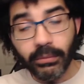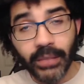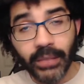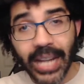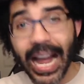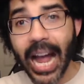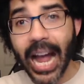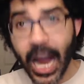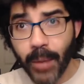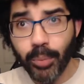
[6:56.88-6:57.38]

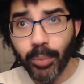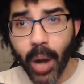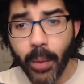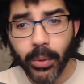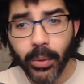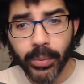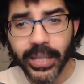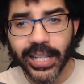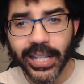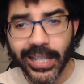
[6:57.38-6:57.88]
I
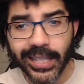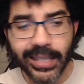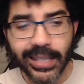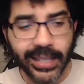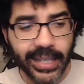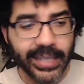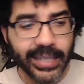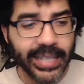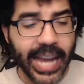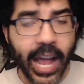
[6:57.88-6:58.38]
probably could
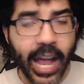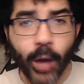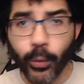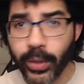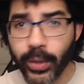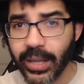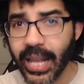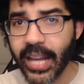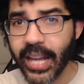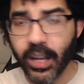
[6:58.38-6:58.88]
sit down
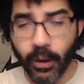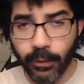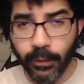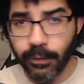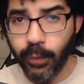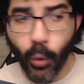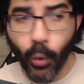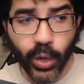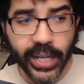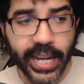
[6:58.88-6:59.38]
with like a
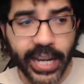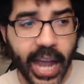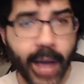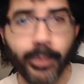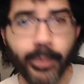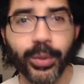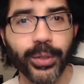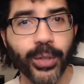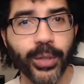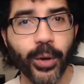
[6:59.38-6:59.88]

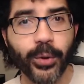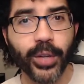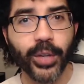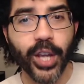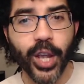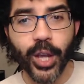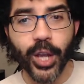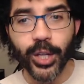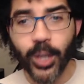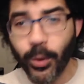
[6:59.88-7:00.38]
40-episode
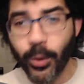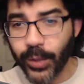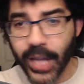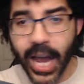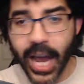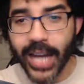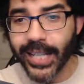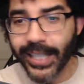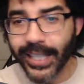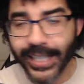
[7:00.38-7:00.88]

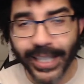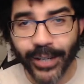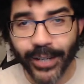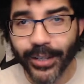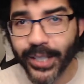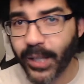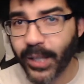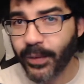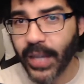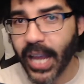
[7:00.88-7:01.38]
Yodonna
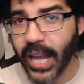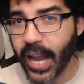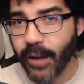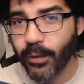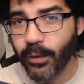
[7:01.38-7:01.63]
series if they ever